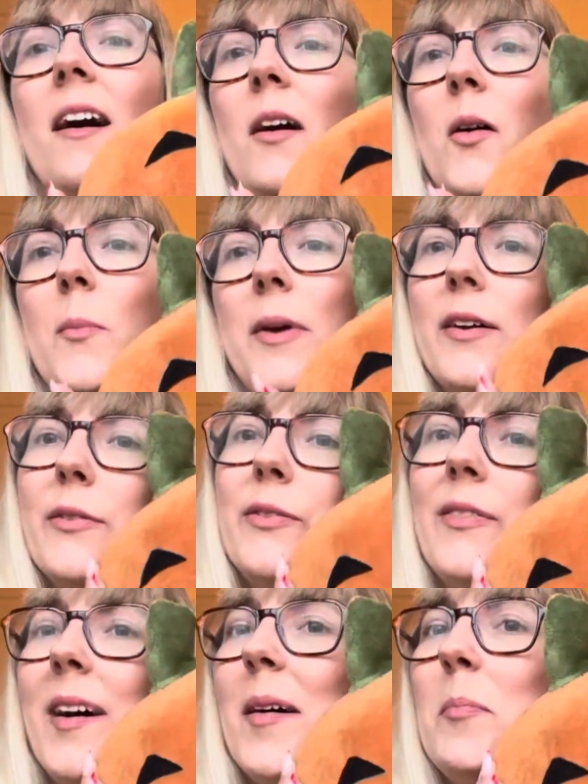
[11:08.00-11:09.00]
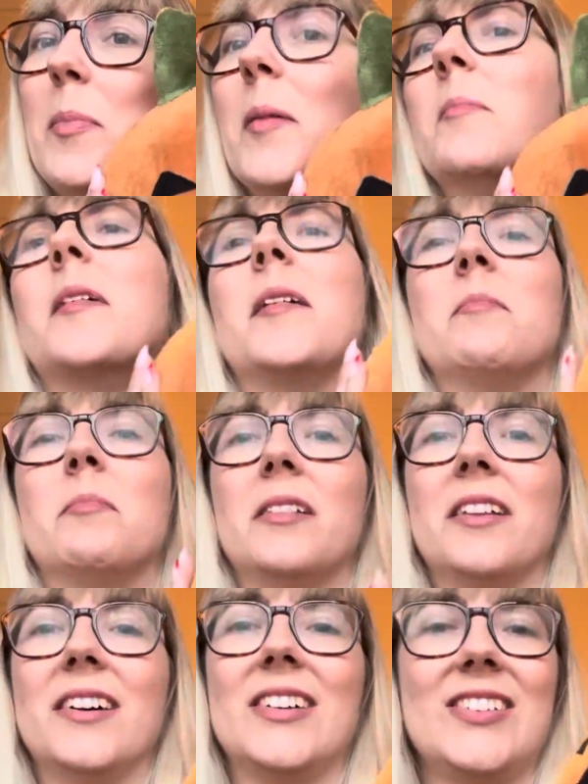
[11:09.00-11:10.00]
A big fat pumpkin
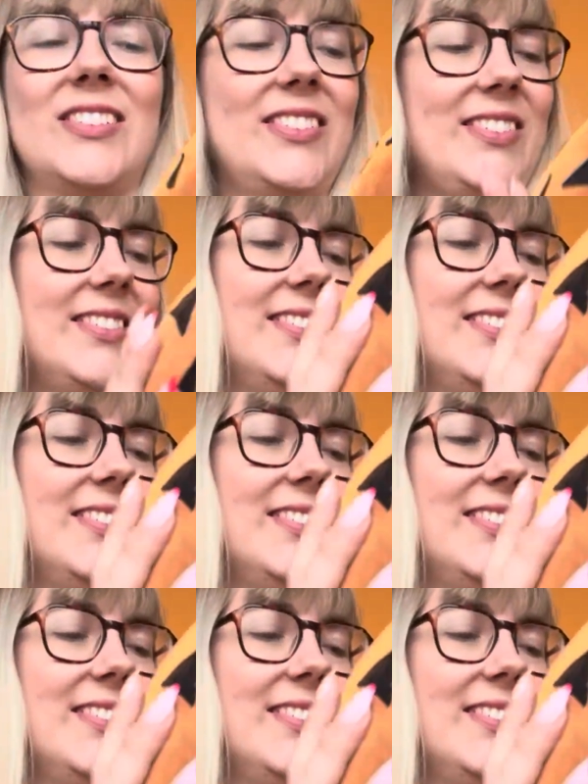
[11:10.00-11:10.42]
plush.